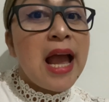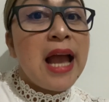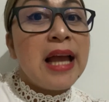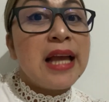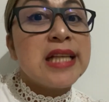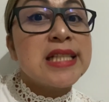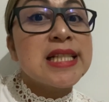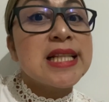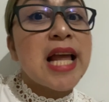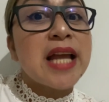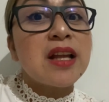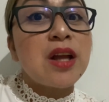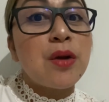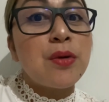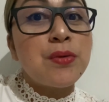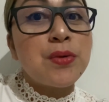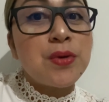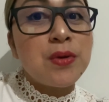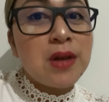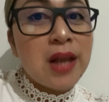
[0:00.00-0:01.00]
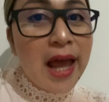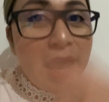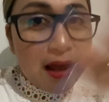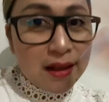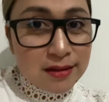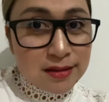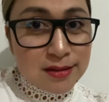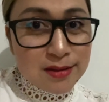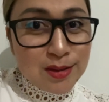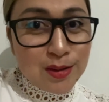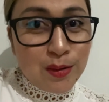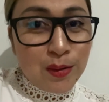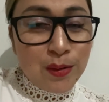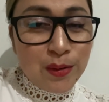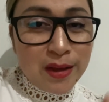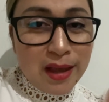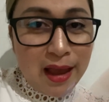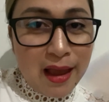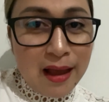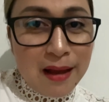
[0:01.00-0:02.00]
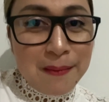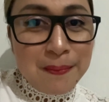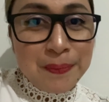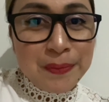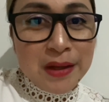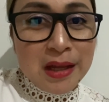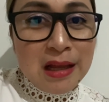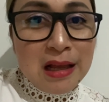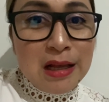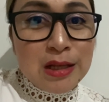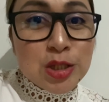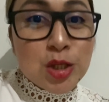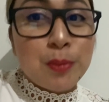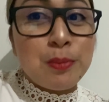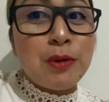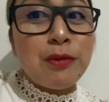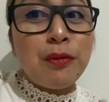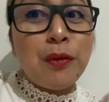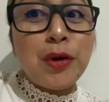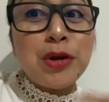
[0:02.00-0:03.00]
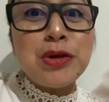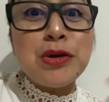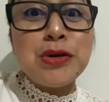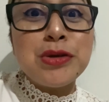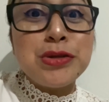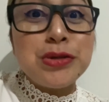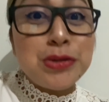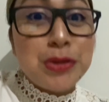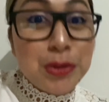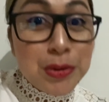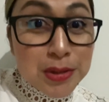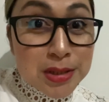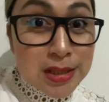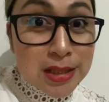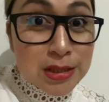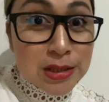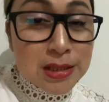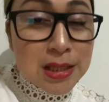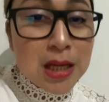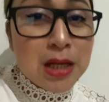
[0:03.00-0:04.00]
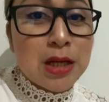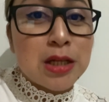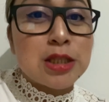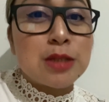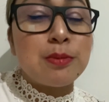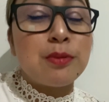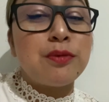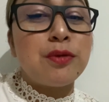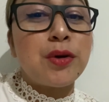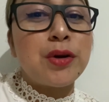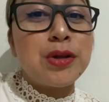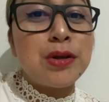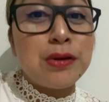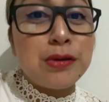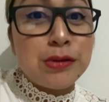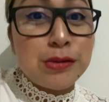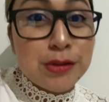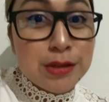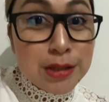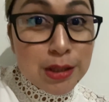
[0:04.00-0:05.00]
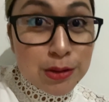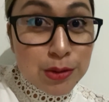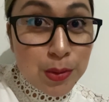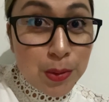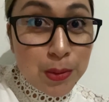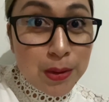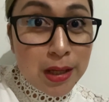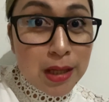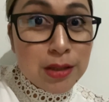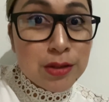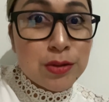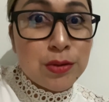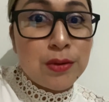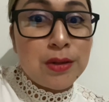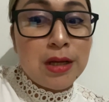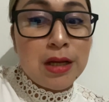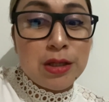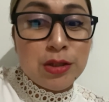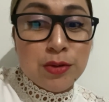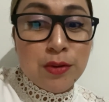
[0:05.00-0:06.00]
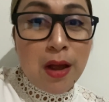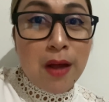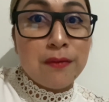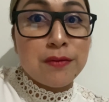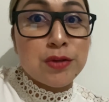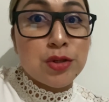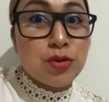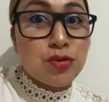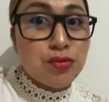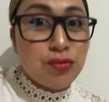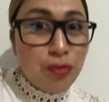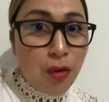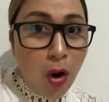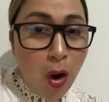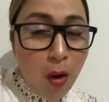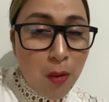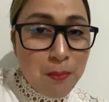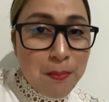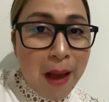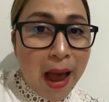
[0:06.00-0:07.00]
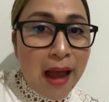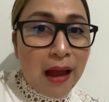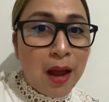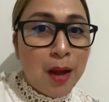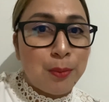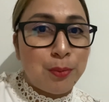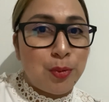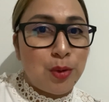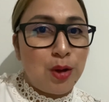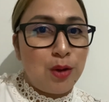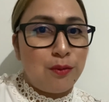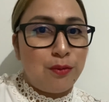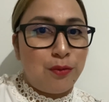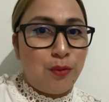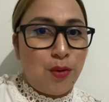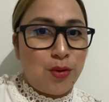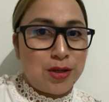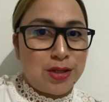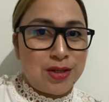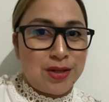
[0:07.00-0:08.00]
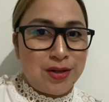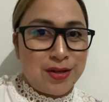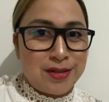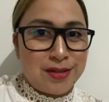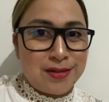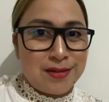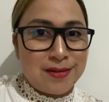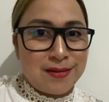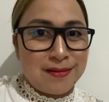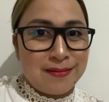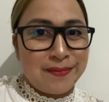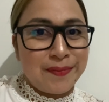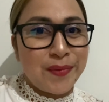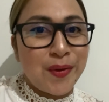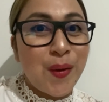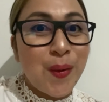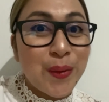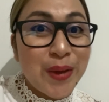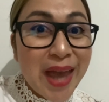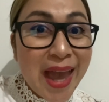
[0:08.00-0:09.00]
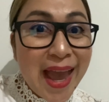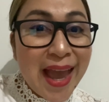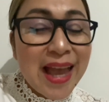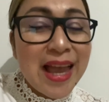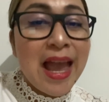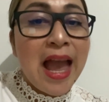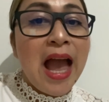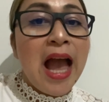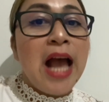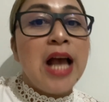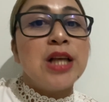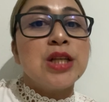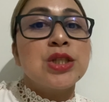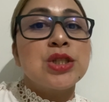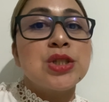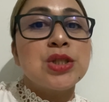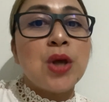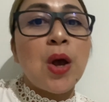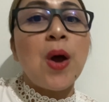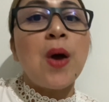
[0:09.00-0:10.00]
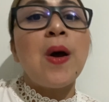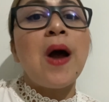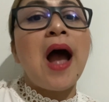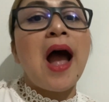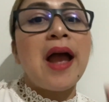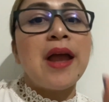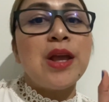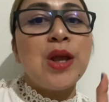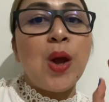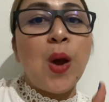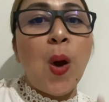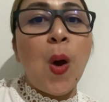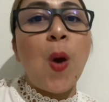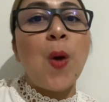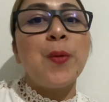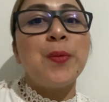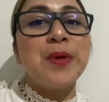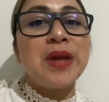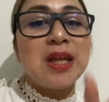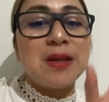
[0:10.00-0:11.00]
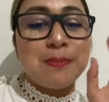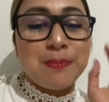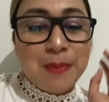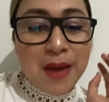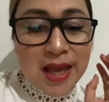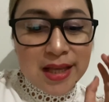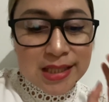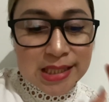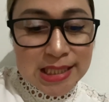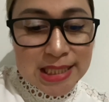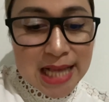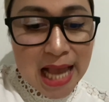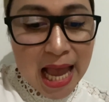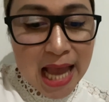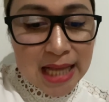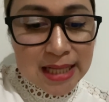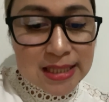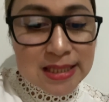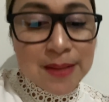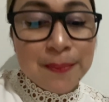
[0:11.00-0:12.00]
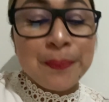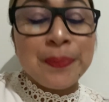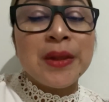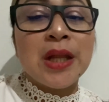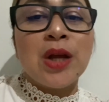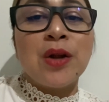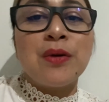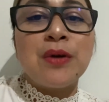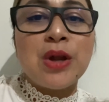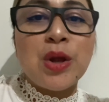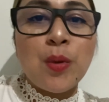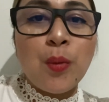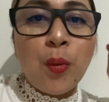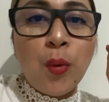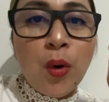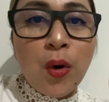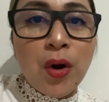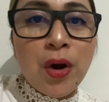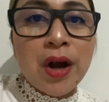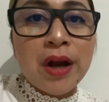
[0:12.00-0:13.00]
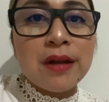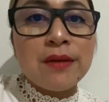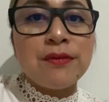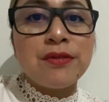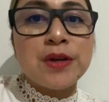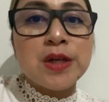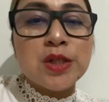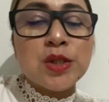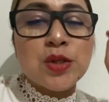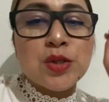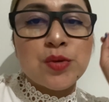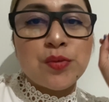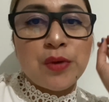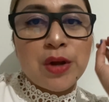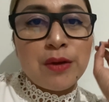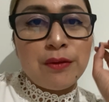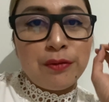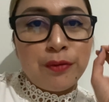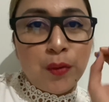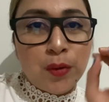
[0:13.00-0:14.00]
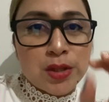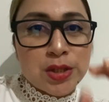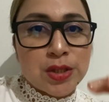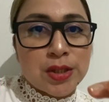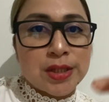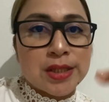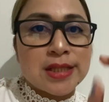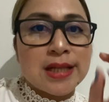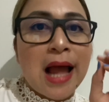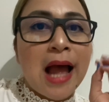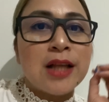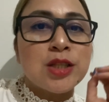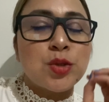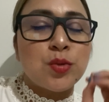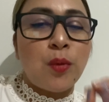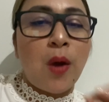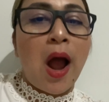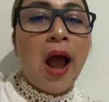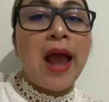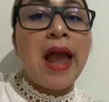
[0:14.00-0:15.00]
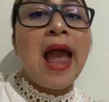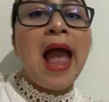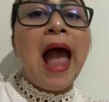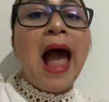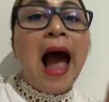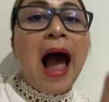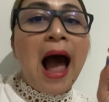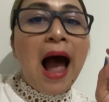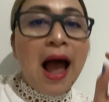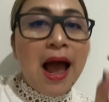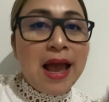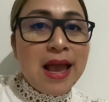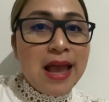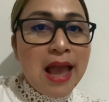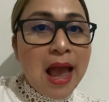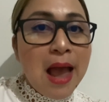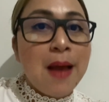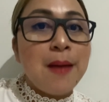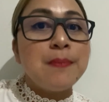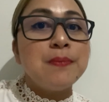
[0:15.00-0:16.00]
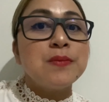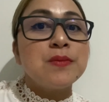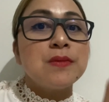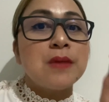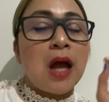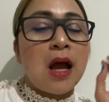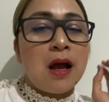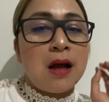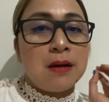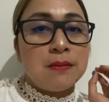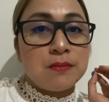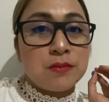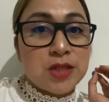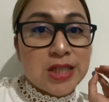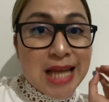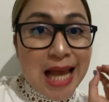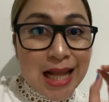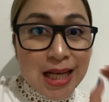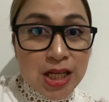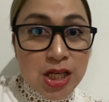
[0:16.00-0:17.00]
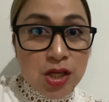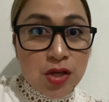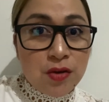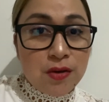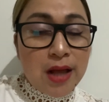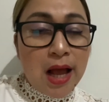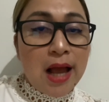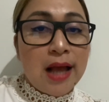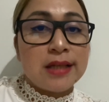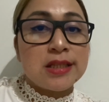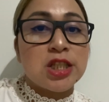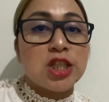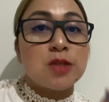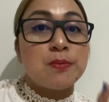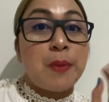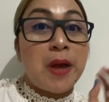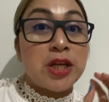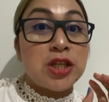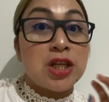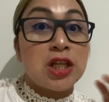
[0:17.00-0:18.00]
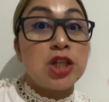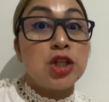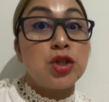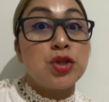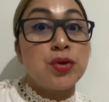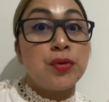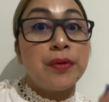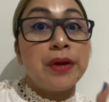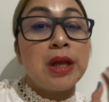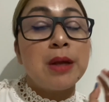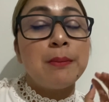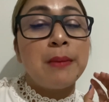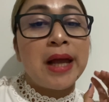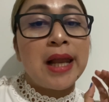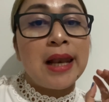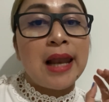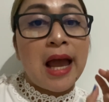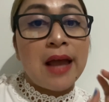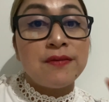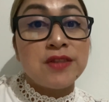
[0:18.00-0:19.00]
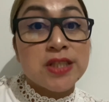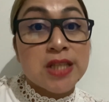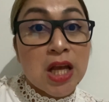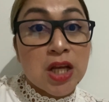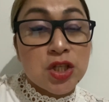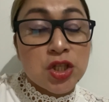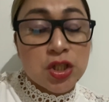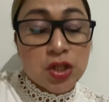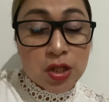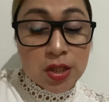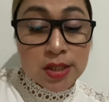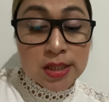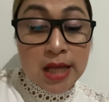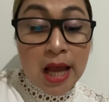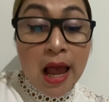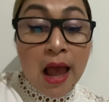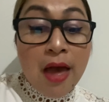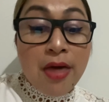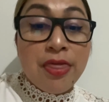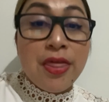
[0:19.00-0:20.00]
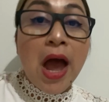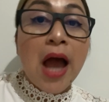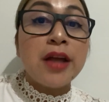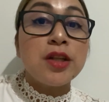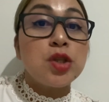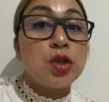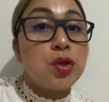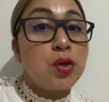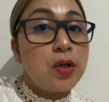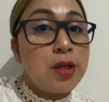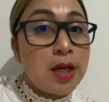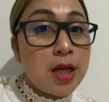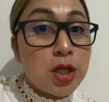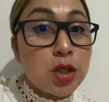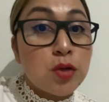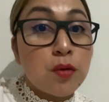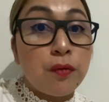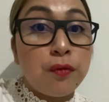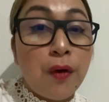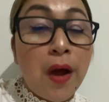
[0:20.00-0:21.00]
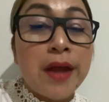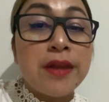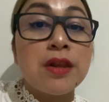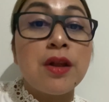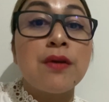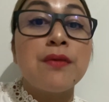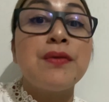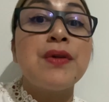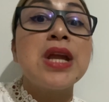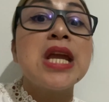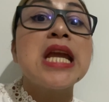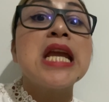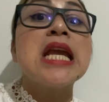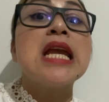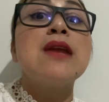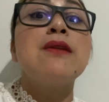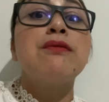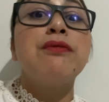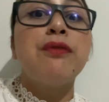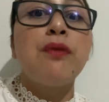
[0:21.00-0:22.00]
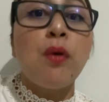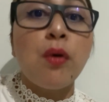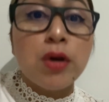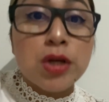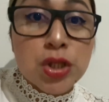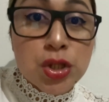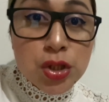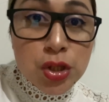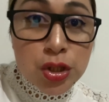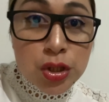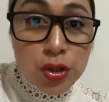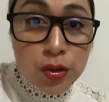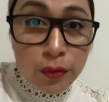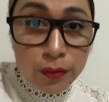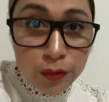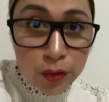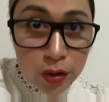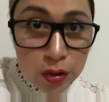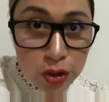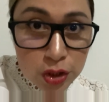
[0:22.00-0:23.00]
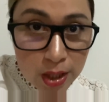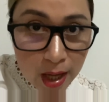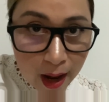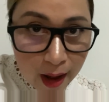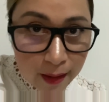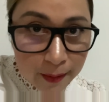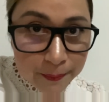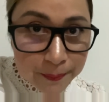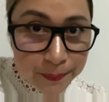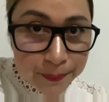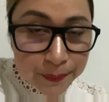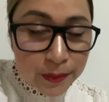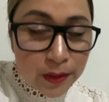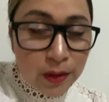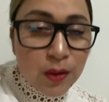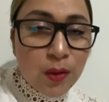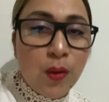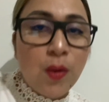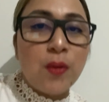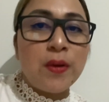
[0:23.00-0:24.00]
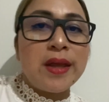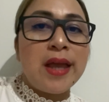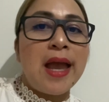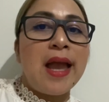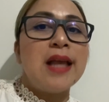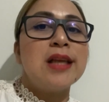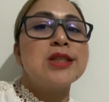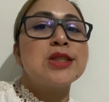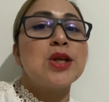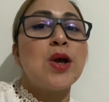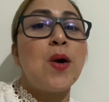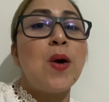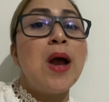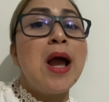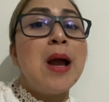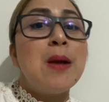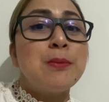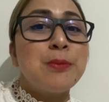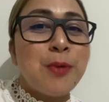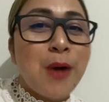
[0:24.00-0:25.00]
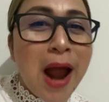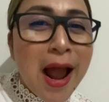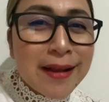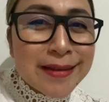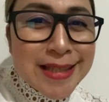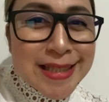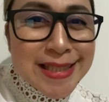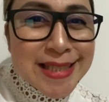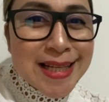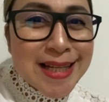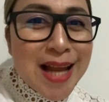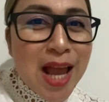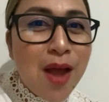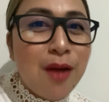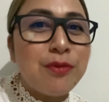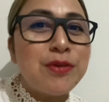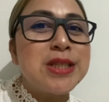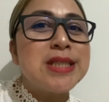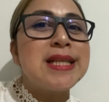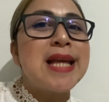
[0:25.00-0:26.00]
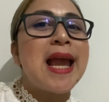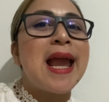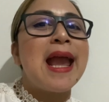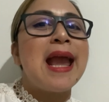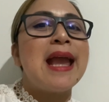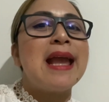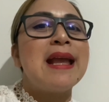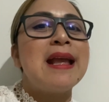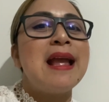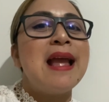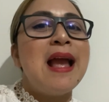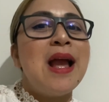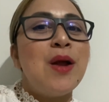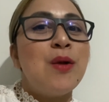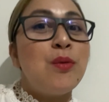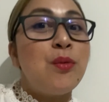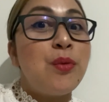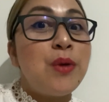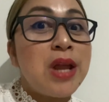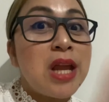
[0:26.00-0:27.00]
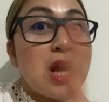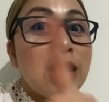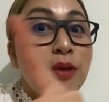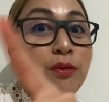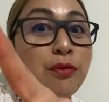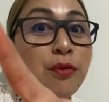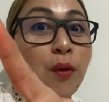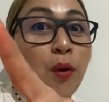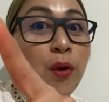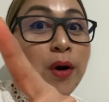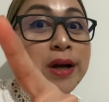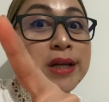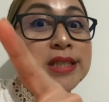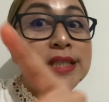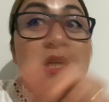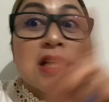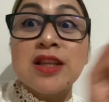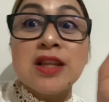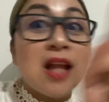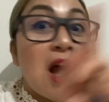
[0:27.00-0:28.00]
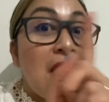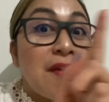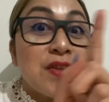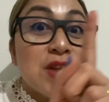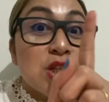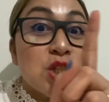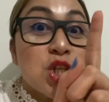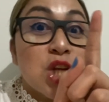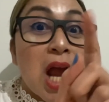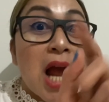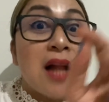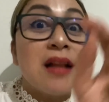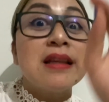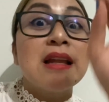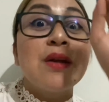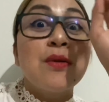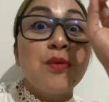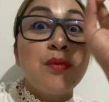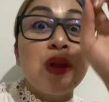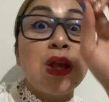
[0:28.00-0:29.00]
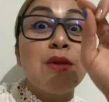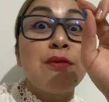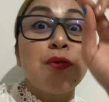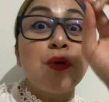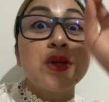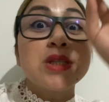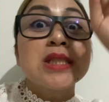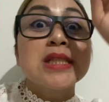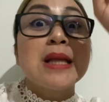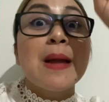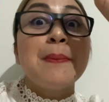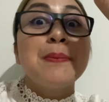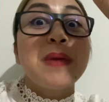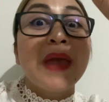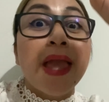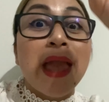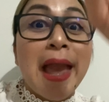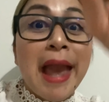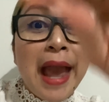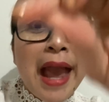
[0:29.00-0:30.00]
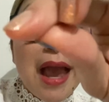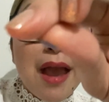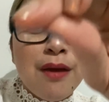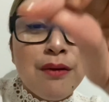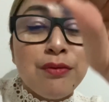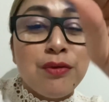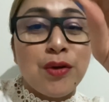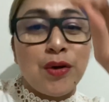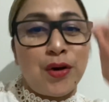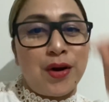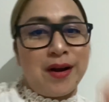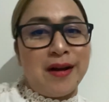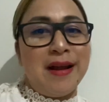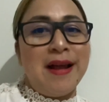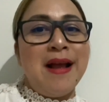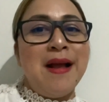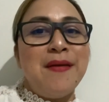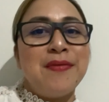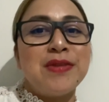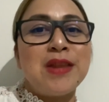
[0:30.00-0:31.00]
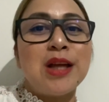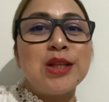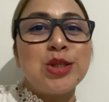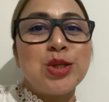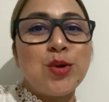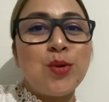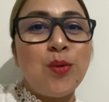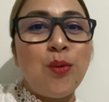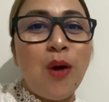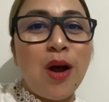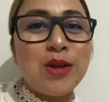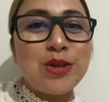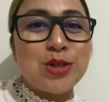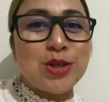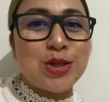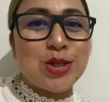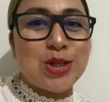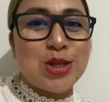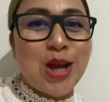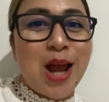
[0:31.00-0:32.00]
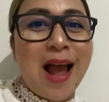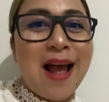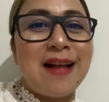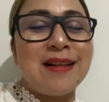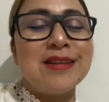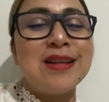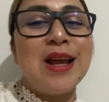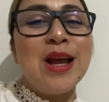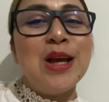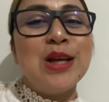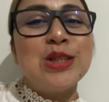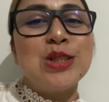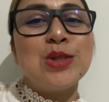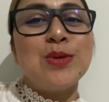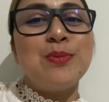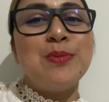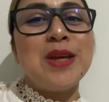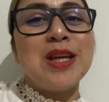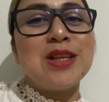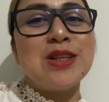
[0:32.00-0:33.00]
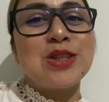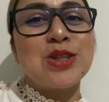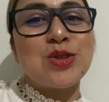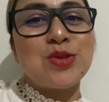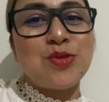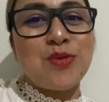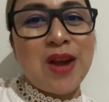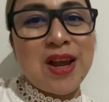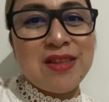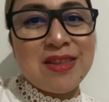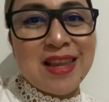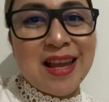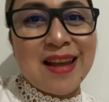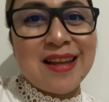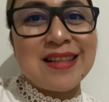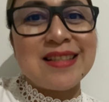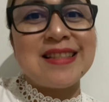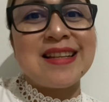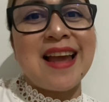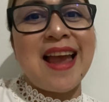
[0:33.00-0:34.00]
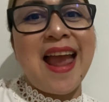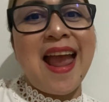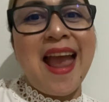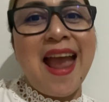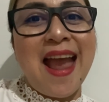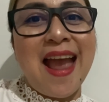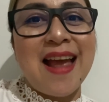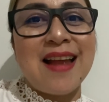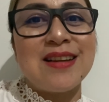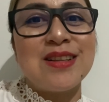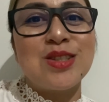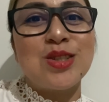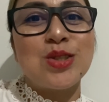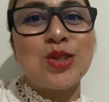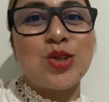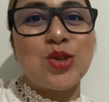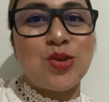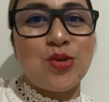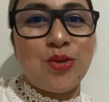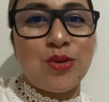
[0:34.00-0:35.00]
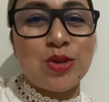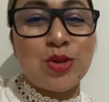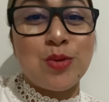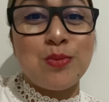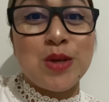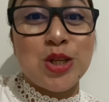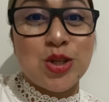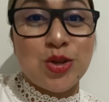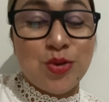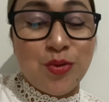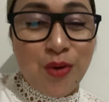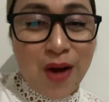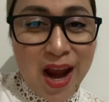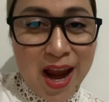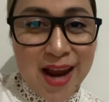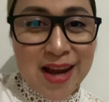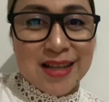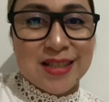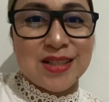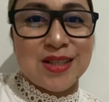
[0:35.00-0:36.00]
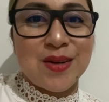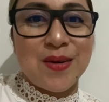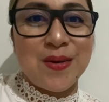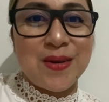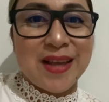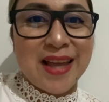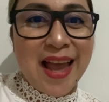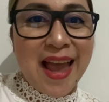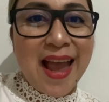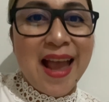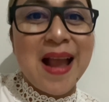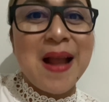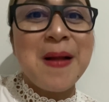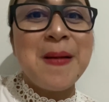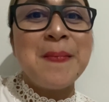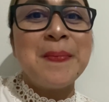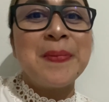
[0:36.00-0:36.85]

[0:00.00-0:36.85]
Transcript: is like a roulette, okay? So before you use the stickers, before you use the tokens, you need to have strong backup reinforcers, okay? So I hope it makes sense. Reward versus reinforcers. That's why I am telling you guys, especially during my live sessions, that you need to find the reinforcers of your child. Okay, so practice it every day. Reinforce, not the child, reinforce the behavior that you want your child to be strengthened and to be trained. Okay,